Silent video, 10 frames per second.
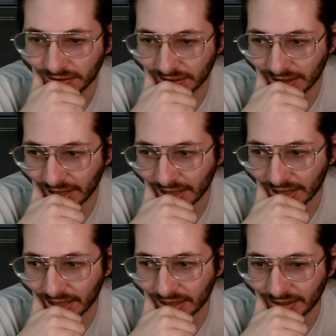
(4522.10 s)

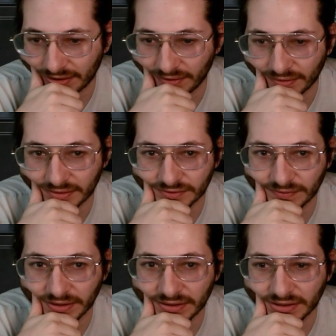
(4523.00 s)
Yeah, that card is
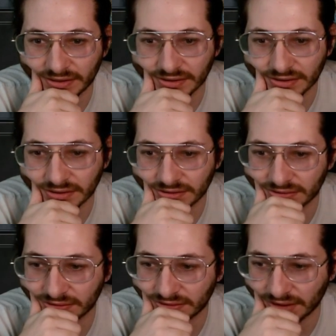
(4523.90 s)
very good.
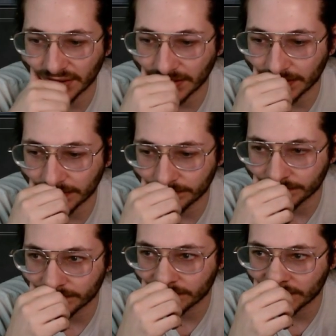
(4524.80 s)

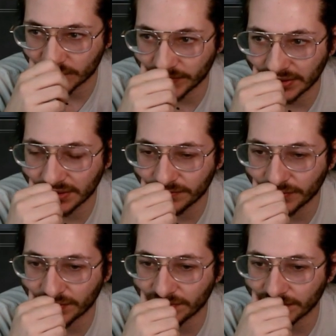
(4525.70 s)
So we can hit him for
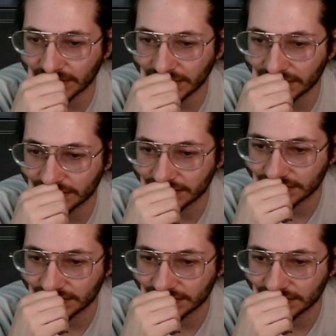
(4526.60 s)
3.